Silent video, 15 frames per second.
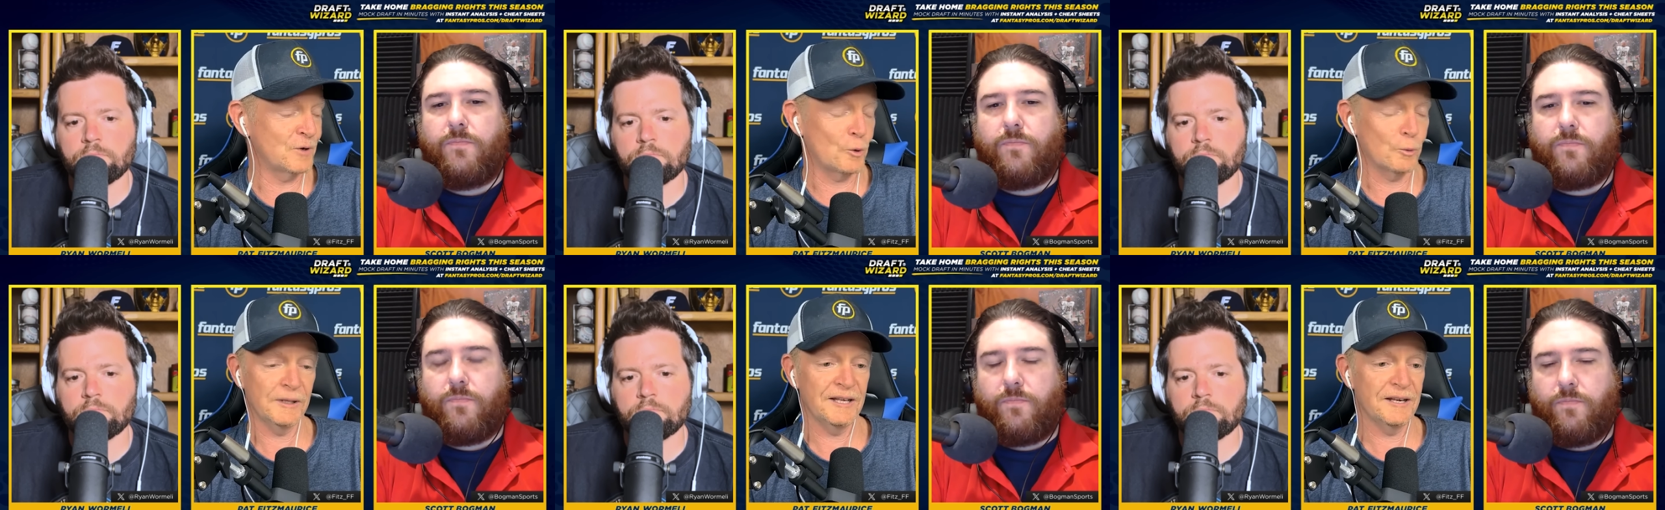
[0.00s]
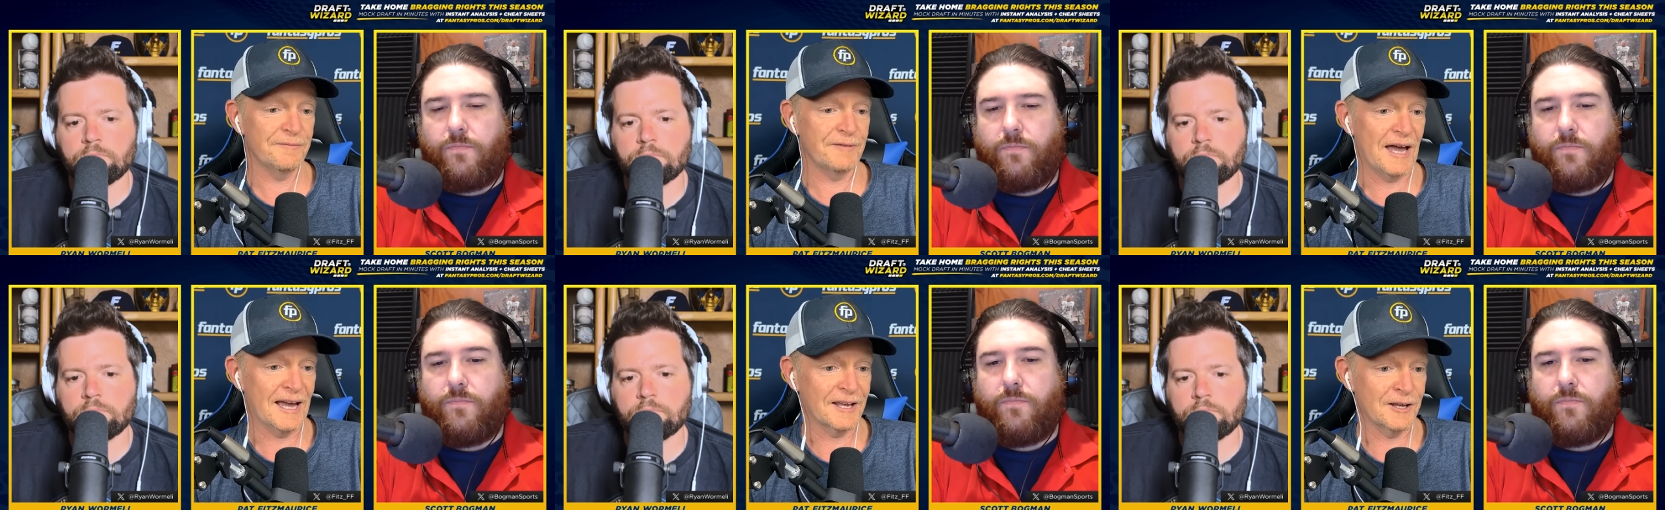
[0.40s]
Speaker 1: totally in
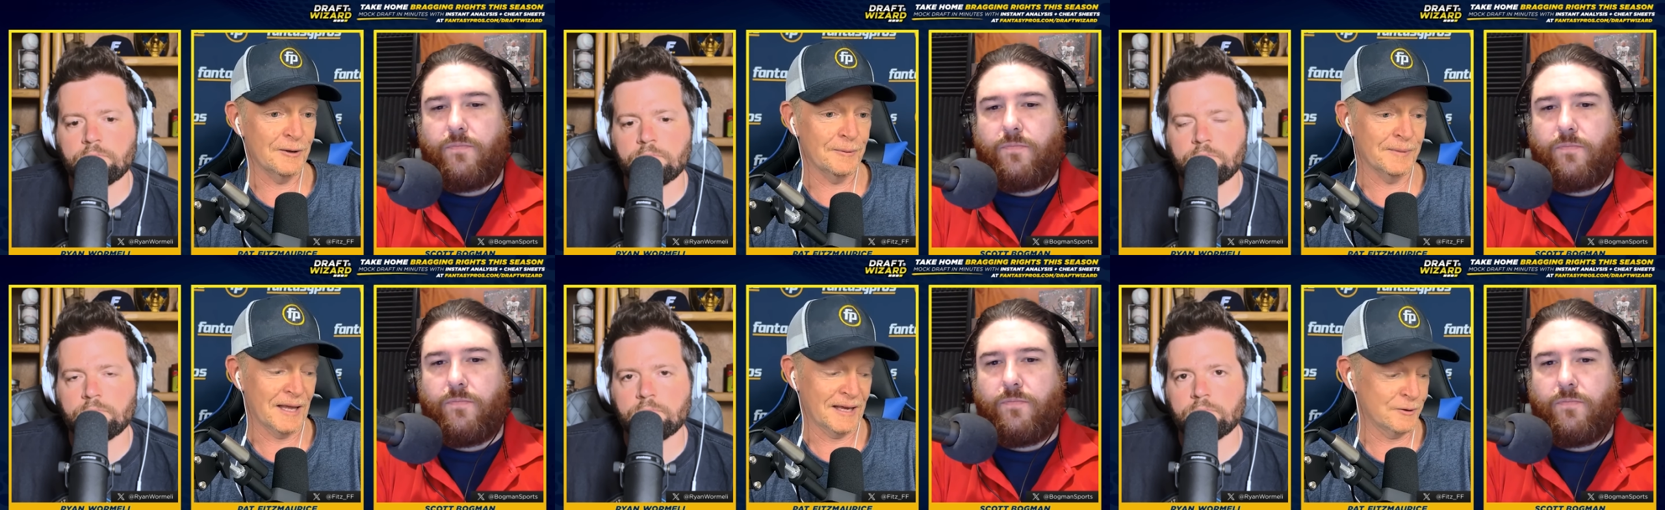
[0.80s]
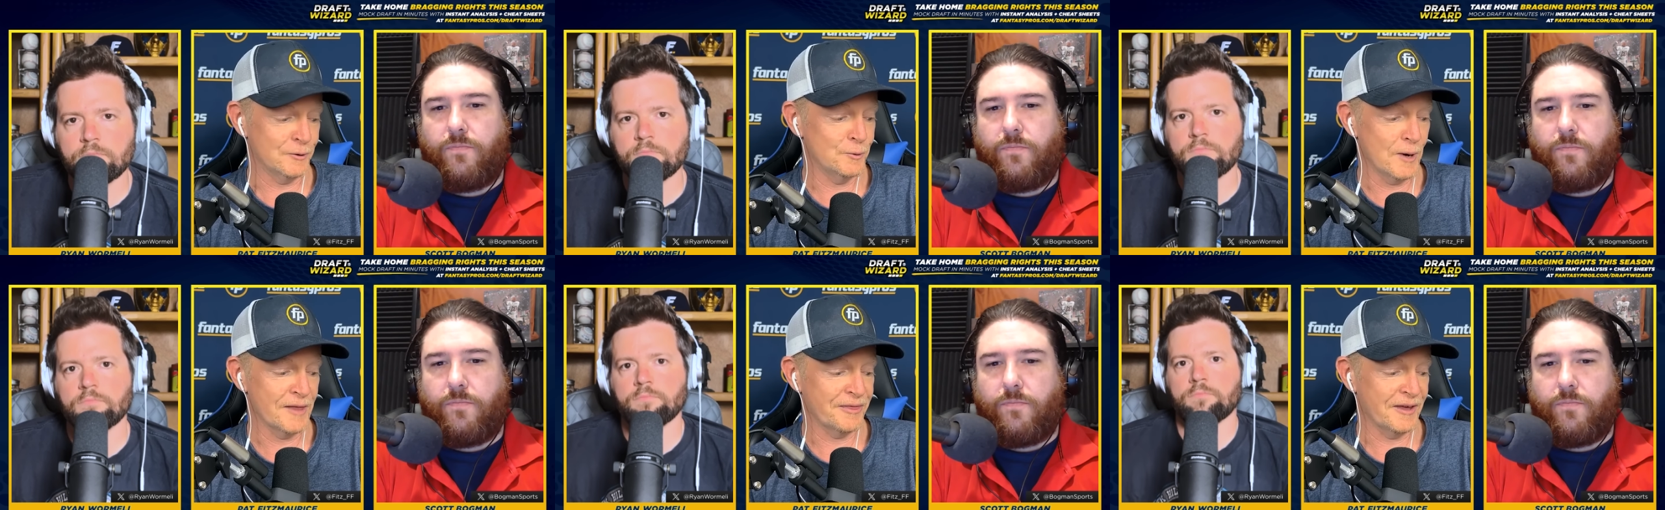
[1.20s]
a vacuum, like
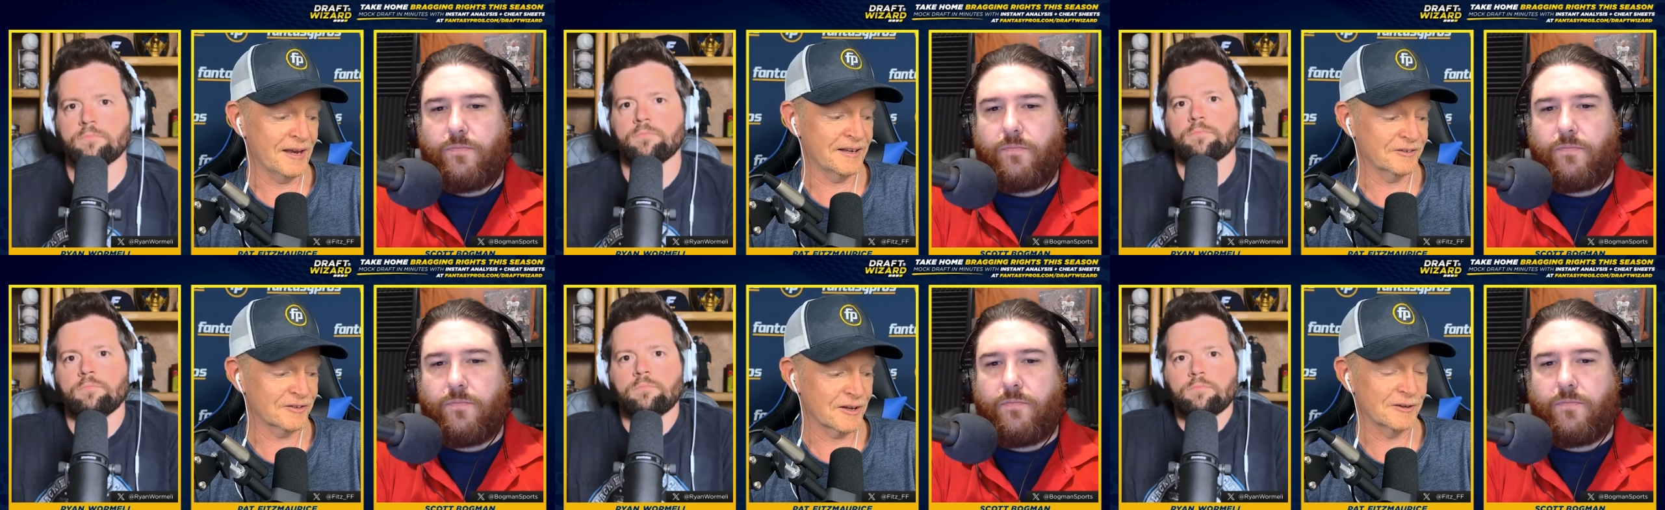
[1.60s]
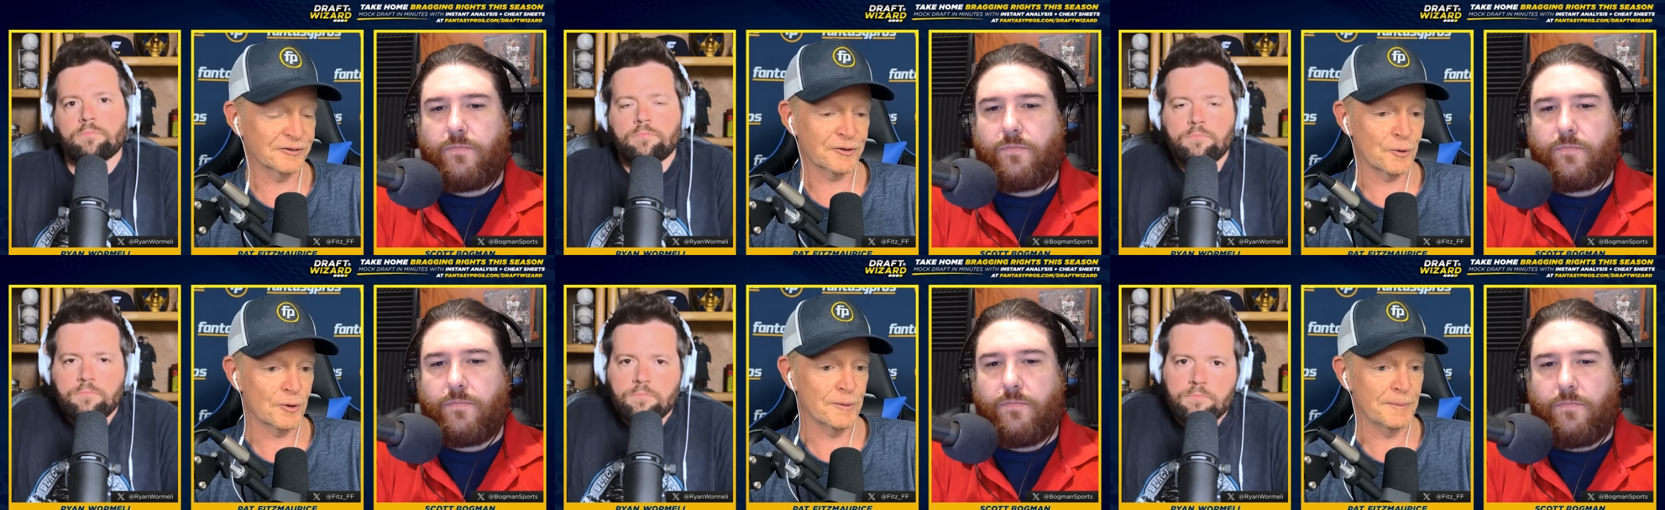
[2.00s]
who I think is going
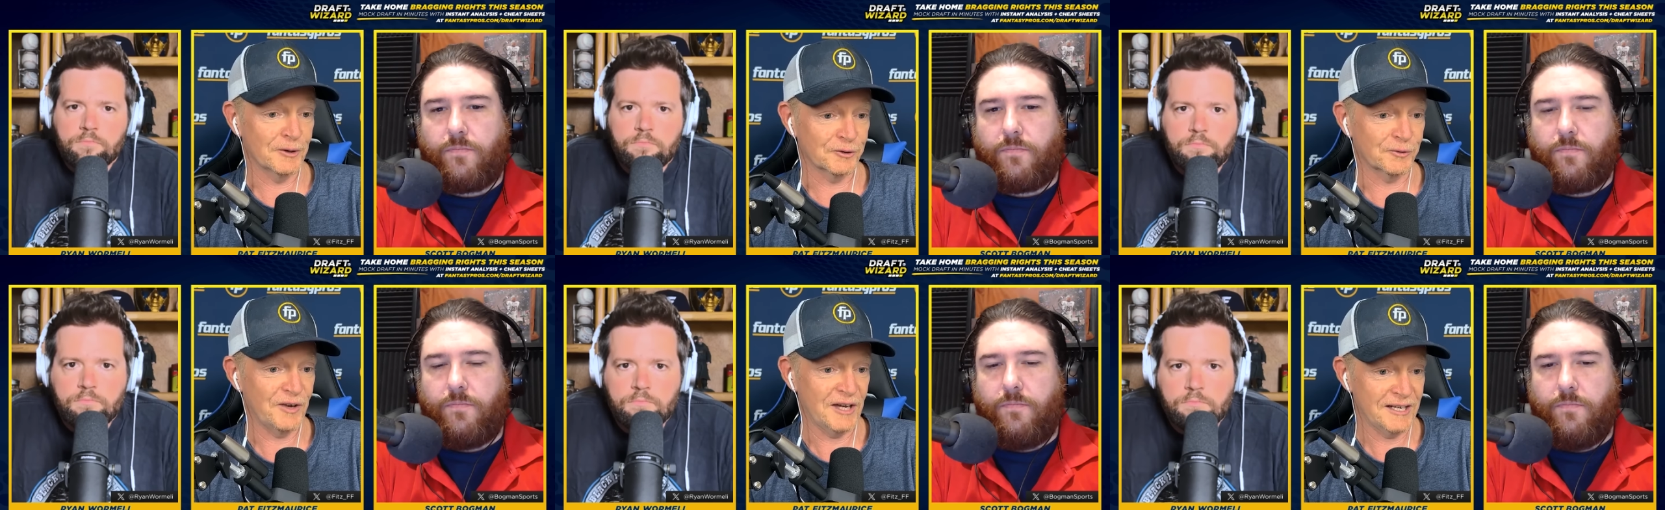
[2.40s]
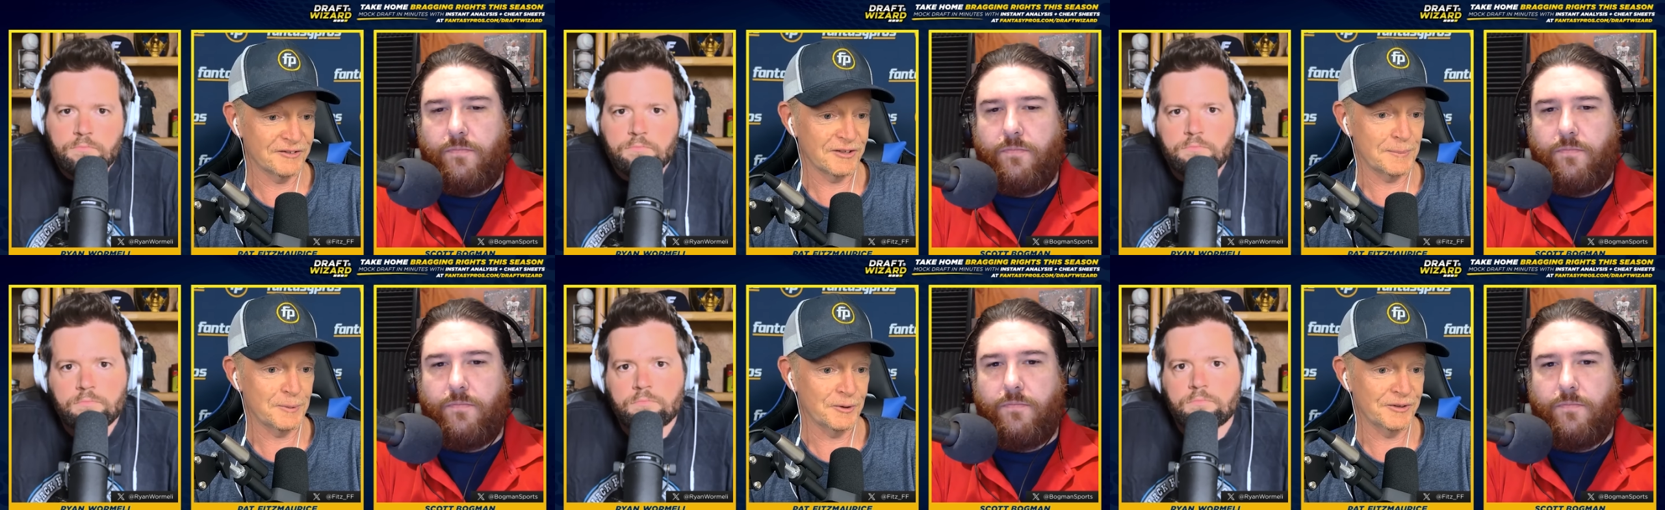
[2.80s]
to score the most fantasy